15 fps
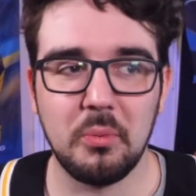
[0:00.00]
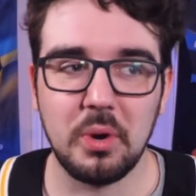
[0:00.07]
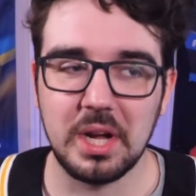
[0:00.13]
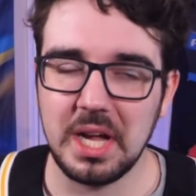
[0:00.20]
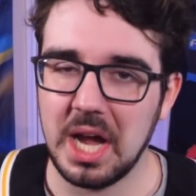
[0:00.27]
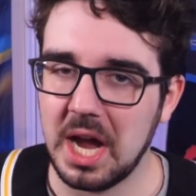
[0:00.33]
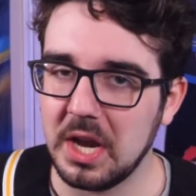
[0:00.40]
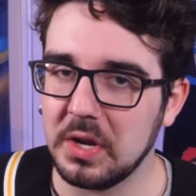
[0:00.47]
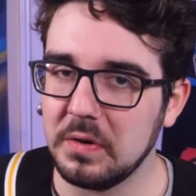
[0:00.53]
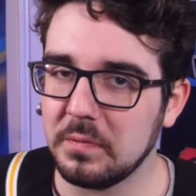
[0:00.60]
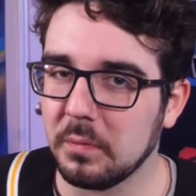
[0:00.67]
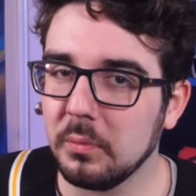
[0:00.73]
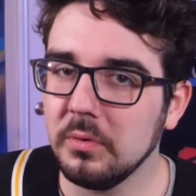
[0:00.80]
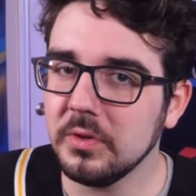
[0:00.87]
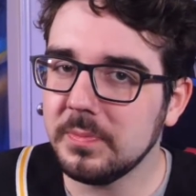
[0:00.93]
what kind
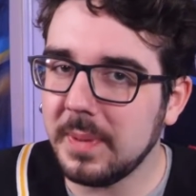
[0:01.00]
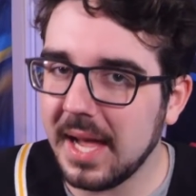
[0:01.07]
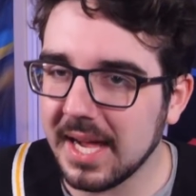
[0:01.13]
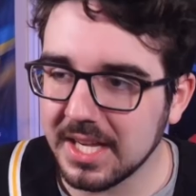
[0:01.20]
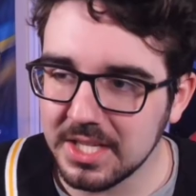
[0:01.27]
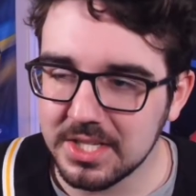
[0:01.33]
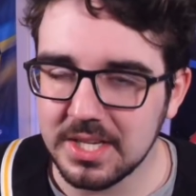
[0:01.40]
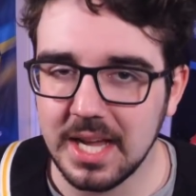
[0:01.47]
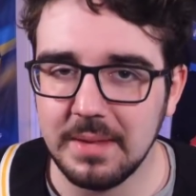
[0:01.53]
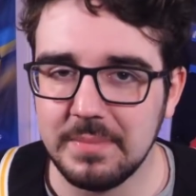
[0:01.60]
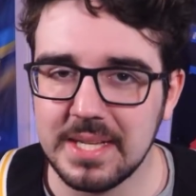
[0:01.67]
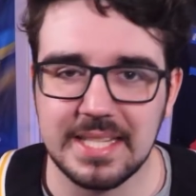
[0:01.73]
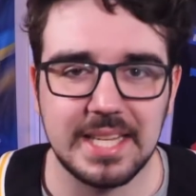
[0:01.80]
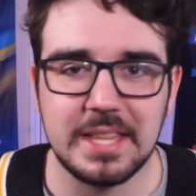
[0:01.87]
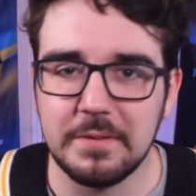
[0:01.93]
of rules package type
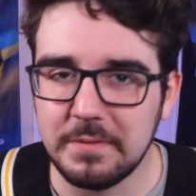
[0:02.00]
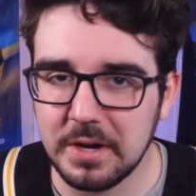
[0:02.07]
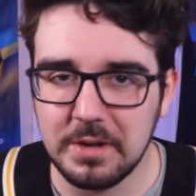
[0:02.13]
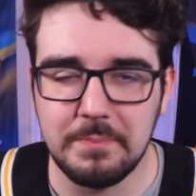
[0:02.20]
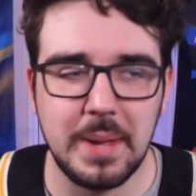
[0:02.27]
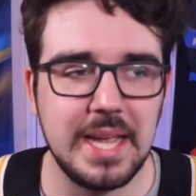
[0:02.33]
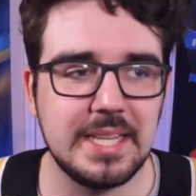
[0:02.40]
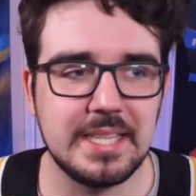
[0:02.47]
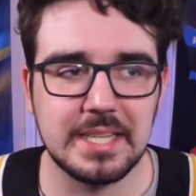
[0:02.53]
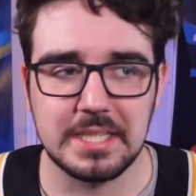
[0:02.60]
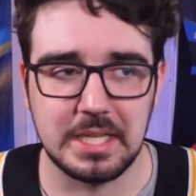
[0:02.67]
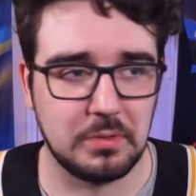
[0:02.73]
things, like the very basics,